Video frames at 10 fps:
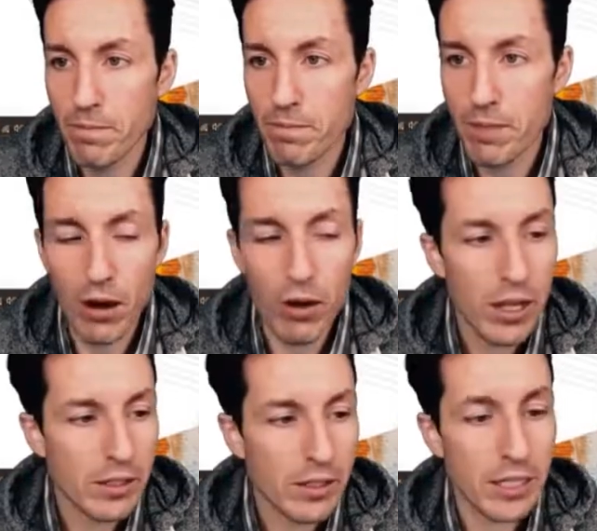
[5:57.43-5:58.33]
Now,
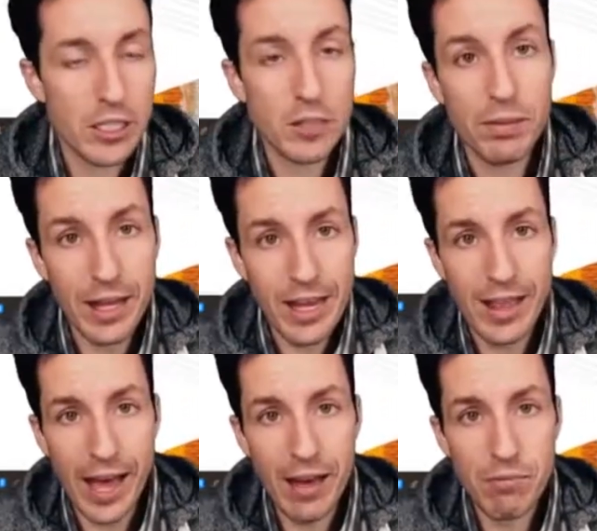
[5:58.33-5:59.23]
to display
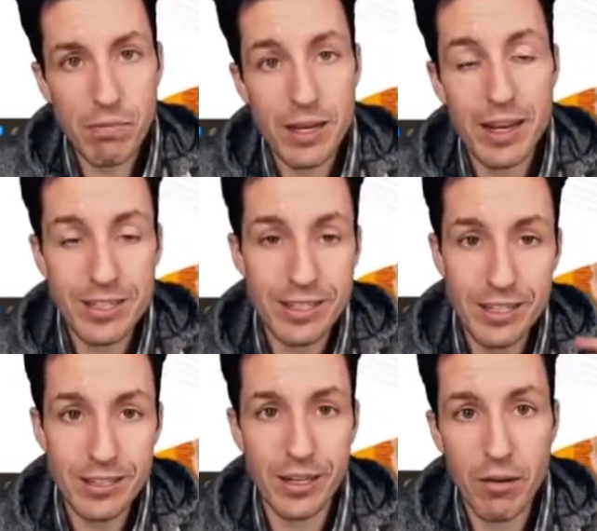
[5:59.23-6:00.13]
that, because it
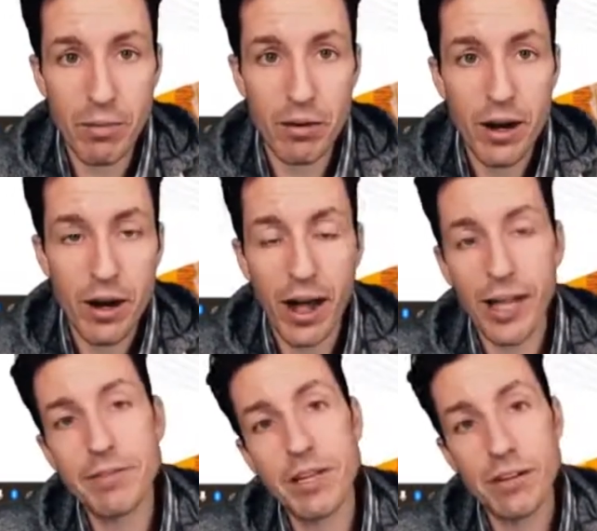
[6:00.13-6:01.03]
is a number, I'll
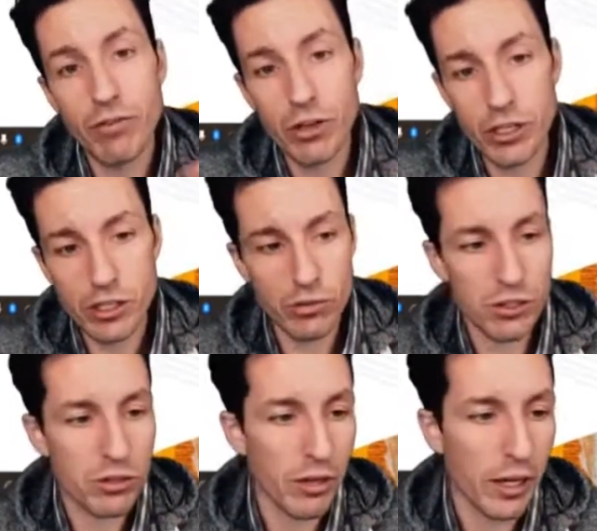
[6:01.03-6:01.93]
have to convert it to a
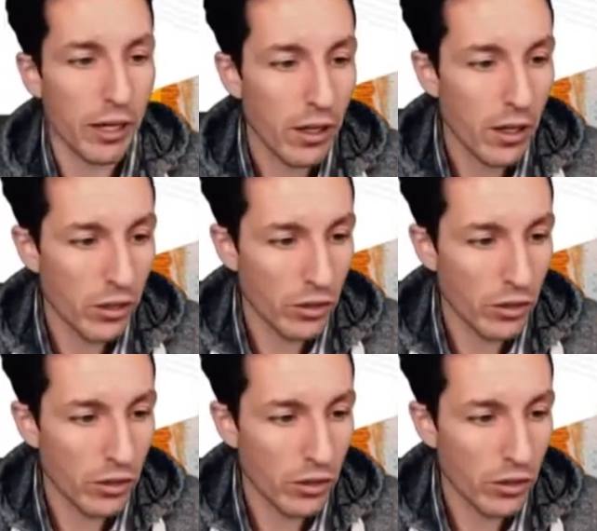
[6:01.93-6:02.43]
string. So